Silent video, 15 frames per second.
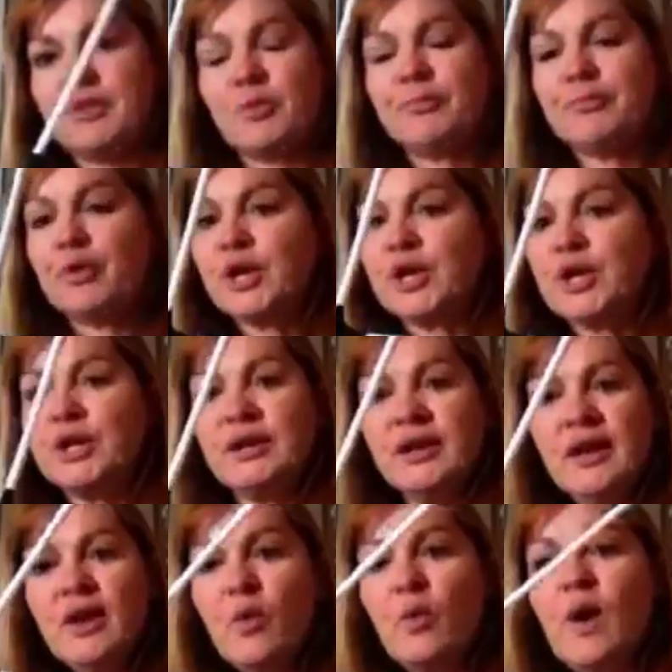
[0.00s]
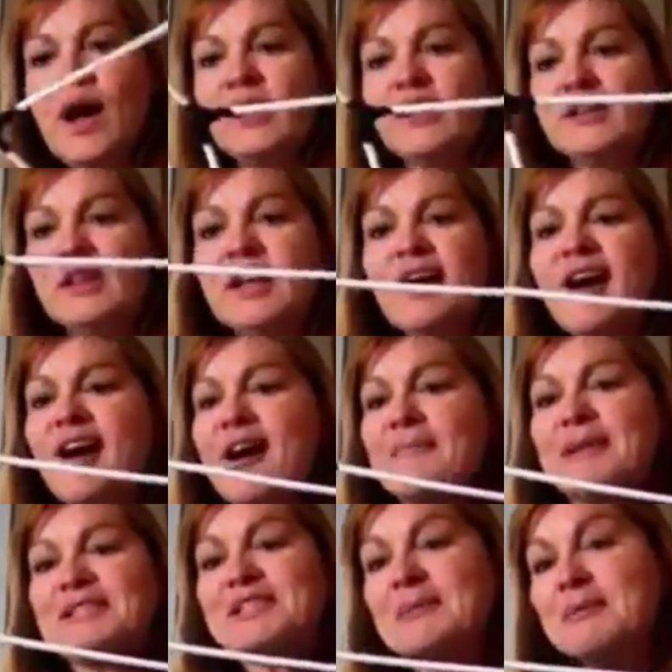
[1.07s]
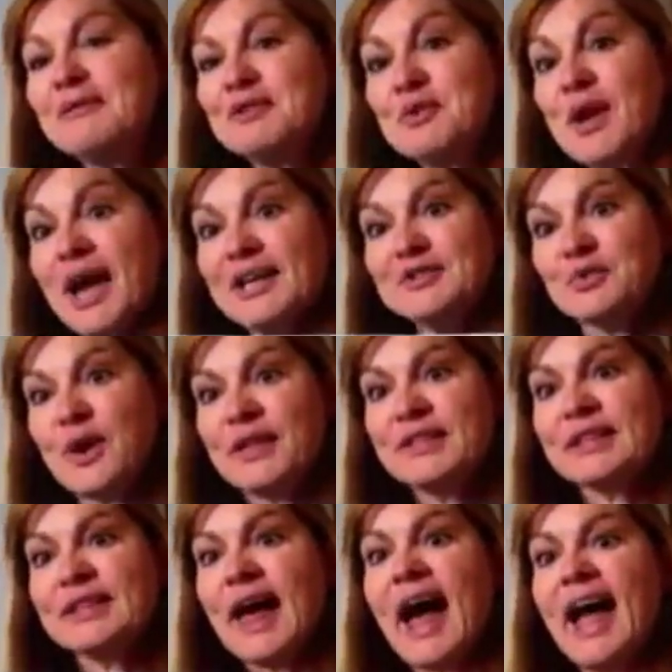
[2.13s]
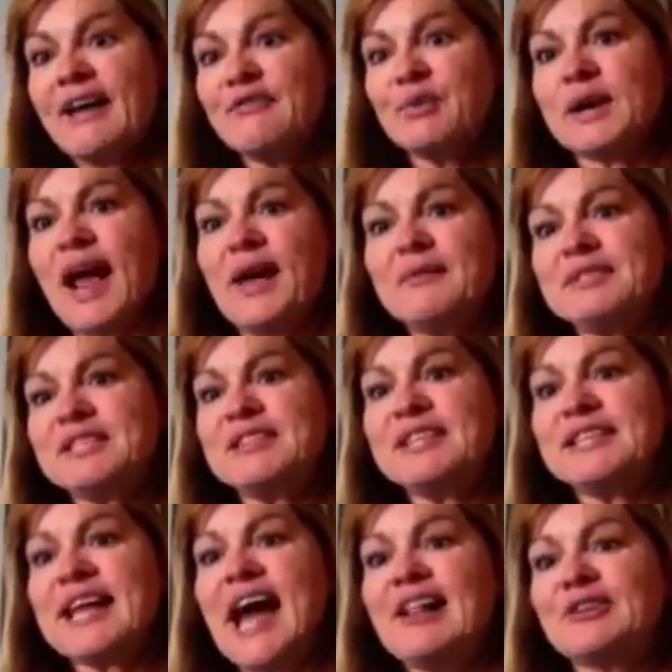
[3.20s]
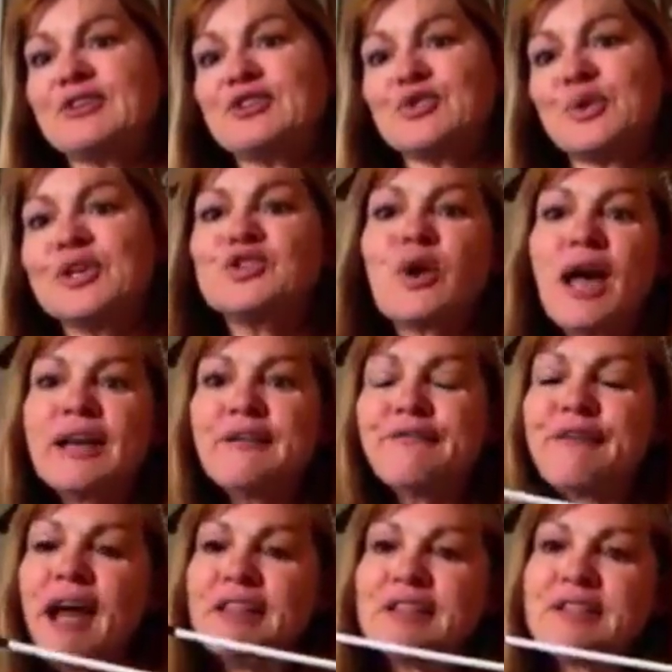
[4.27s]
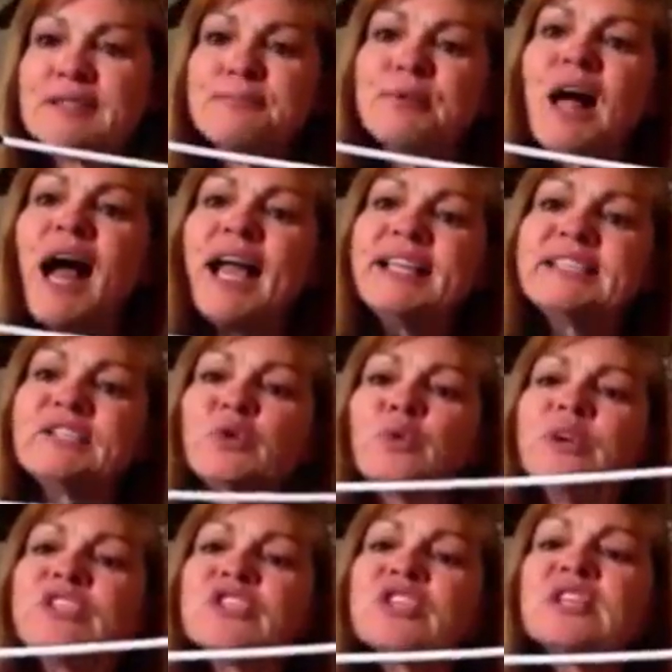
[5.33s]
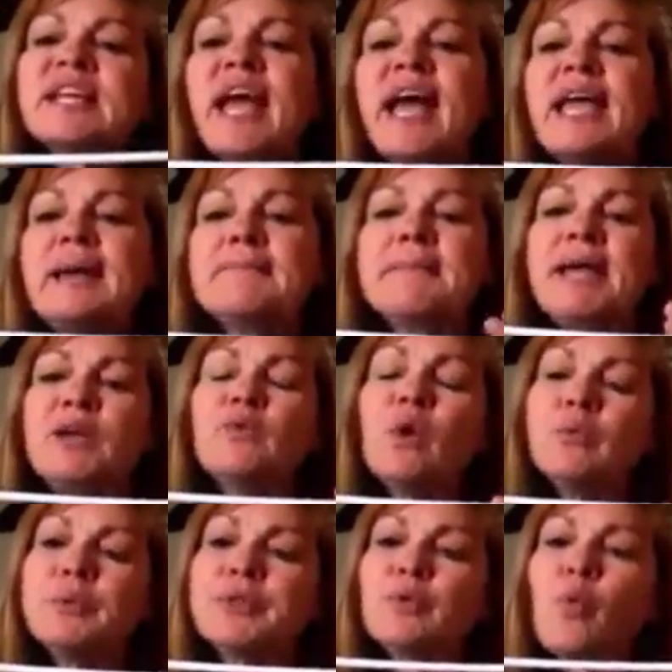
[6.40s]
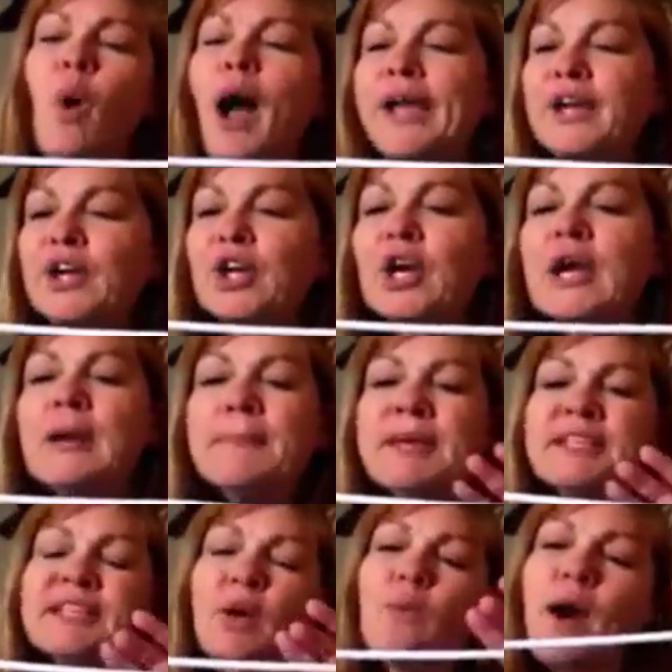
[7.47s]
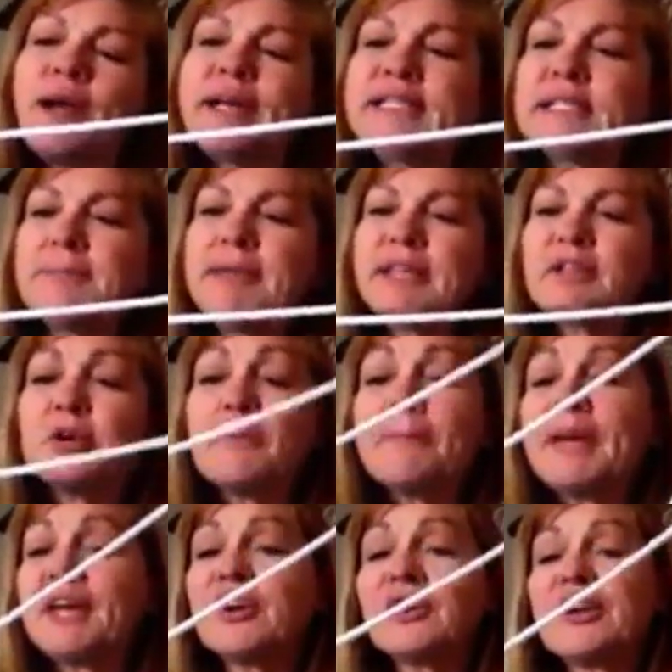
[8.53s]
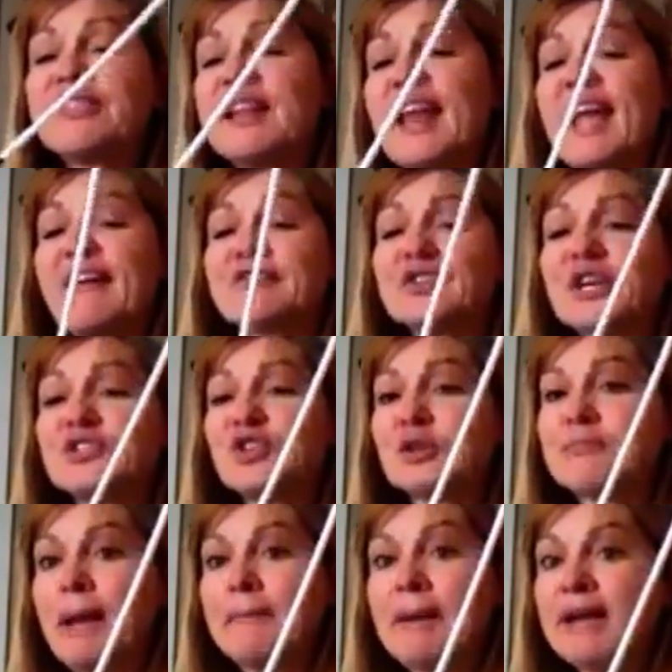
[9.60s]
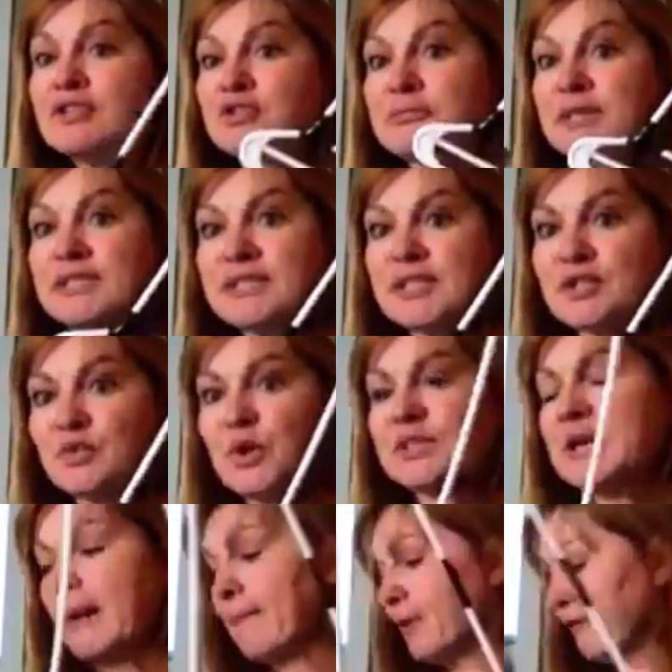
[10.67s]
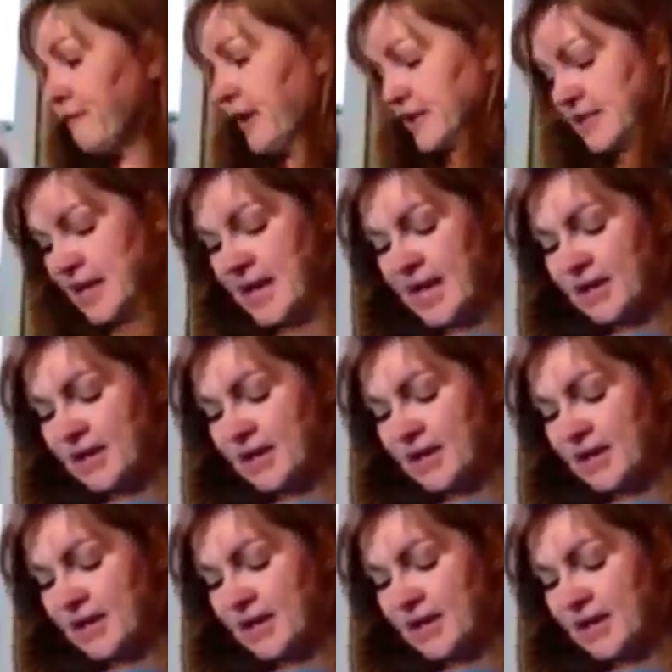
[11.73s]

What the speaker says: They're pretty well, and some of you guys were on the live when I was in the Dollar Tree trying to find the supplies, and originally I had made one with wire because I wanted it to be a little bigger, and then after I took my measurements, this worked out perfect.